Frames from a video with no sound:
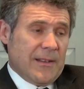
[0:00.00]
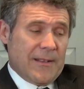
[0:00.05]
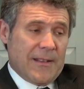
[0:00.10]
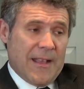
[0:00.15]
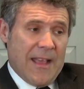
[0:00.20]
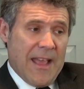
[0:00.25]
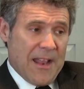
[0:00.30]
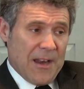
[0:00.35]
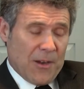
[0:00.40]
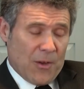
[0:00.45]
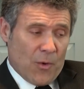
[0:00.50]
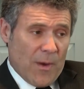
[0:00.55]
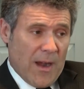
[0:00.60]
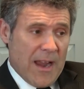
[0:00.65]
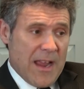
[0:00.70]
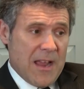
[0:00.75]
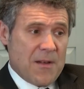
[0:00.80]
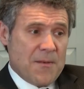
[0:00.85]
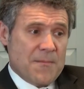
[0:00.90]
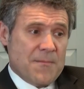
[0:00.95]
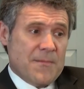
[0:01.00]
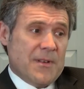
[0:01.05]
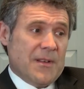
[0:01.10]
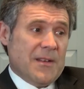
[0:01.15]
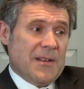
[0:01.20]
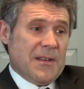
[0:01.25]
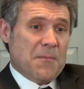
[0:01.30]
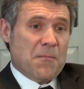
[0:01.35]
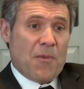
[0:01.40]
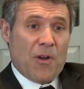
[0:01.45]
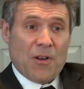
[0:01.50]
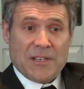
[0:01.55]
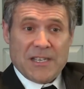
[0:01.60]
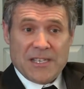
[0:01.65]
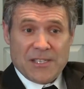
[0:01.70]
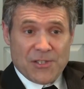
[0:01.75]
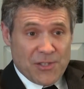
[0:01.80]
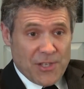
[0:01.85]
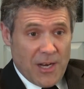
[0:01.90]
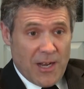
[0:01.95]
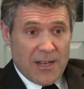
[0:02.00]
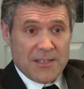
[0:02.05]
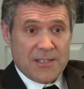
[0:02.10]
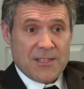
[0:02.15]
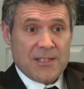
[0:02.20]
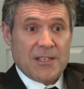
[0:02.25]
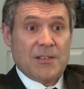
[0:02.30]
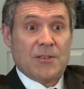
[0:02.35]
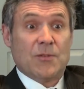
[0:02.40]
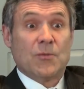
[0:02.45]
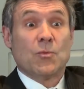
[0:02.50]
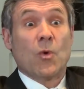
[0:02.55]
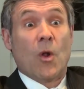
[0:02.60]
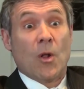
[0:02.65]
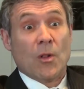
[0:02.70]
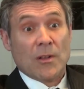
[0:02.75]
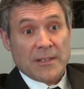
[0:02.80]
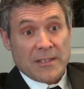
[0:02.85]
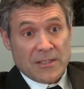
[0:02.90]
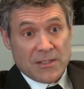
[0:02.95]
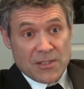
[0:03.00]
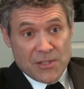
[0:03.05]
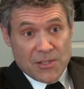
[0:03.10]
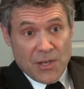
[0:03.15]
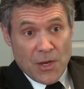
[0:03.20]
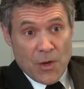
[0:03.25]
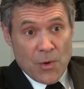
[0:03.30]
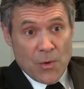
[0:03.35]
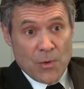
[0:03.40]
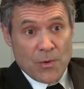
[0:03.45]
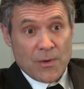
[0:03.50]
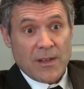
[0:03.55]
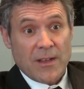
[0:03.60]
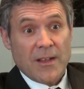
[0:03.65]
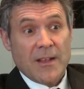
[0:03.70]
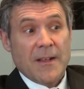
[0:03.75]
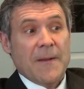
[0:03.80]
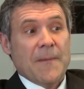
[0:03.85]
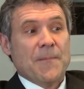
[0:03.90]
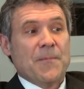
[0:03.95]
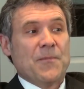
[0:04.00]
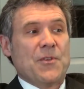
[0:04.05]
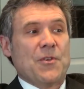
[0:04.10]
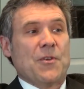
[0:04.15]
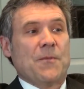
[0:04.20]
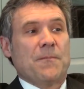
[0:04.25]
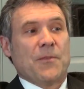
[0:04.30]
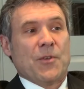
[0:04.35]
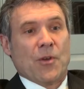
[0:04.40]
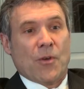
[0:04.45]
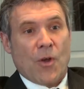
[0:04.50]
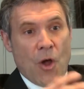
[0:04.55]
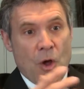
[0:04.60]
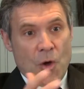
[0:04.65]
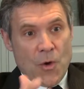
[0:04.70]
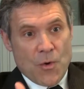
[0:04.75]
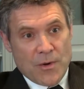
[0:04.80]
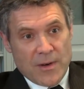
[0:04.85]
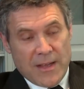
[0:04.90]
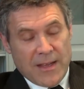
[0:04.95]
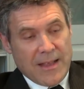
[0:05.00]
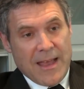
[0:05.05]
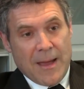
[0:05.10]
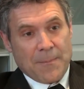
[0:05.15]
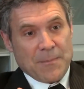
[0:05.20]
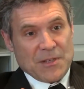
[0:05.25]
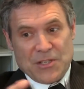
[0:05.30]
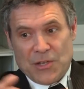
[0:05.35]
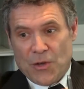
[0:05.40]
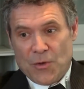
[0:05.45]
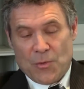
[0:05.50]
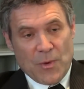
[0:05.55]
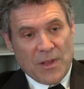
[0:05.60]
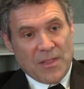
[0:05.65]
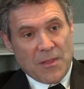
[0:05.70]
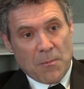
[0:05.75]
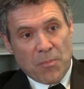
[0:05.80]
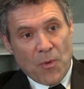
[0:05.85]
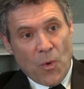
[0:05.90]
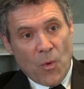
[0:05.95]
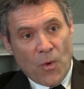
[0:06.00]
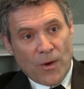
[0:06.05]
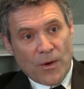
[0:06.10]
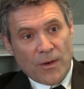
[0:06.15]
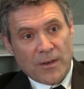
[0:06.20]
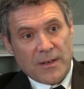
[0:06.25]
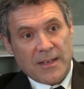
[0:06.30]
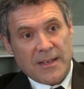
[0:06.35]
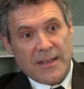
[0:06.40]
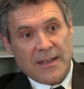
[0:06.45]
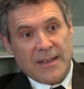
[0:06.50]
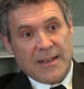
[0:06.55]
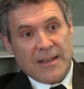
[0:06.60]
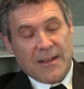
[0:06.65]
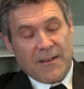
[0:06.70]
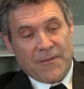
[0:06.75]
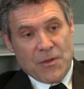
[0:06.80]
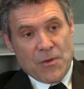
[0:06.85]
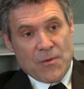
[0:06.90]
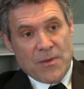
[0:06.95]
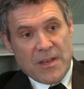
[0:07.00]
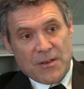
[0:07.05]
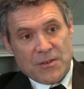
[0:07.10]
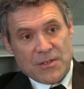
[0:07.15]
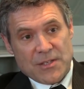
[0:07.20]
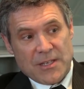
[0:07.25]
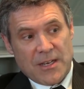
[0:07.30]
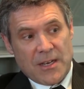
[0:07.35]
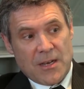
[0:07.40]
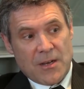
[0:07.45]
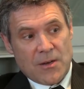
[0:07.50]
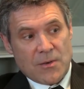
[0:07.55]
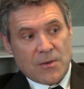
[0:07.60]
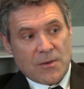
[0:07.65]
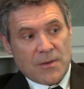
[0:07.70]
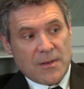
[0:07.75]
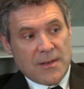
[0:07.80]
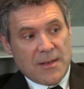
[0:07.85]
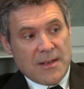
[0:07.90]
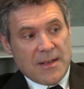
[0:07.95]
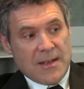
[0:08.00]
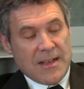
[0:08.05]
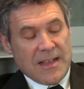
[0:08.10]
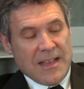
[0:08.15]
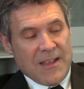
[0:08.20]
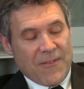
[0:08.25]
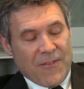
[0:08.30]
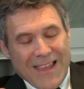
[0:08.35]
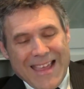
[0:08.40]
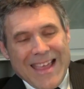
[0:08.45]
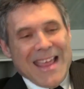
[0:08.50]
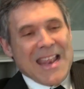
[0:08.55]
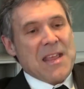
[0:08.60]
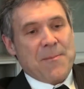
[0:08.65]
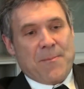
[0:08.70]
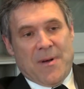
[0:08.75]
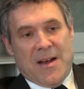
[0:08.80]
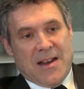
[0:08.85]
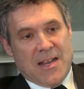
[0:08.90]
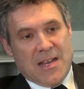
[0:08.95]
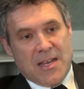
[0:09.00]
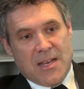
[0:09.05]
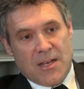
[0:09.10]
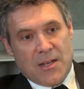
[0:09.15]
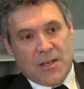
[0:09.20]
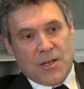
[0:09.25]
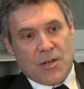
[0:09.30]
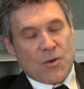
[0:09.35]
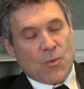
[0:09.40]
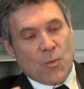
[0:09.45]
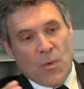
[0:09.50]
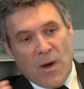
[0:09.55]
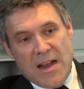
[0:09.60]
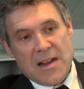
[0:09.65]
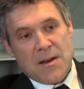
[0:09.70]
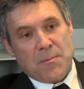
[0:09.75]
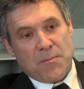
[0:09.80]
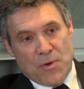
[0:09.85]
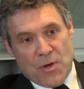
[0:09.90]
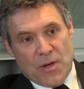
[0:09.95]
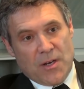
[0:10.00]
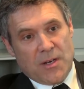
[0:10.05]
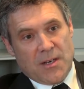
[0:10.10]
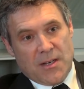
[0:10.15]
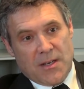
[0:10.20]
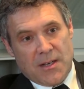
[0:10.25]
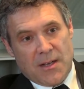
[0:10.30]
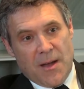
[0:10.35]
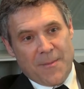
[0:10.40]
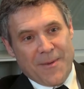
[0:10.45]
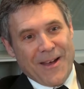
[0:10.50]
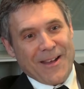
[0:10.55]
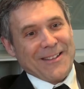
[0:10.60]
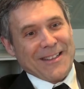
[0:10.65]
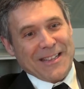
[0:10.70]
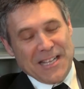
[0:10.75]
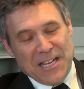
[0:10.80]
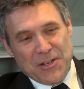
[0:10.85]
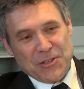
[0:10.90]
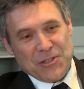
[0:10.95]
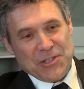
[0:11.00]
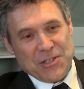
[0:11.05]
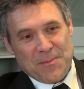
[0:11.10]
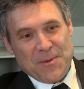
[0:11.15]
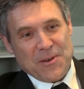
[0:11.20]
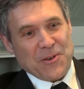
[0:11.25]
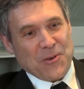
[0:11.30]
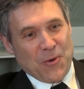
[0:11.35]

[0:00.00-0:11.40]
Hannah Graham, Martise Johnson, Rolling Stone, your own episode with the board a few years ago. If anybody could write a book about leadership in